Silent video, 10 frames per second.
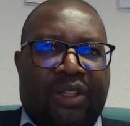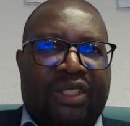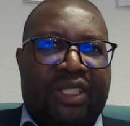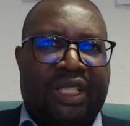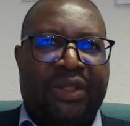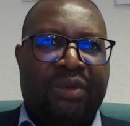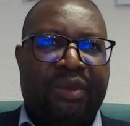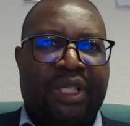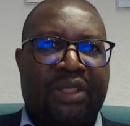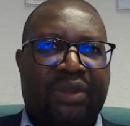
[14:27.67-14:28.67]

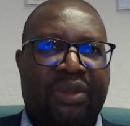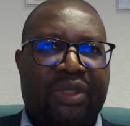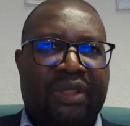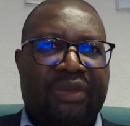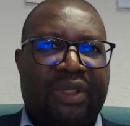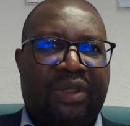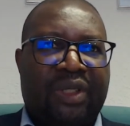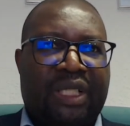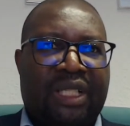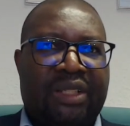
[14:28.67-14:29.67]
settlement or to have a
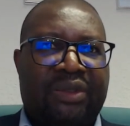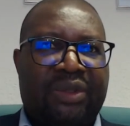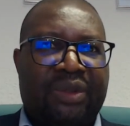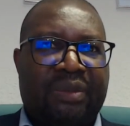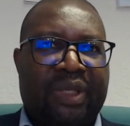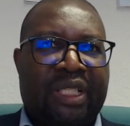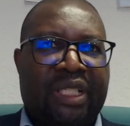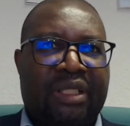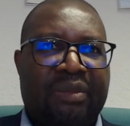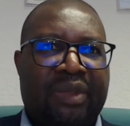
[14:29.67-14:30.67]
longer leave to remain and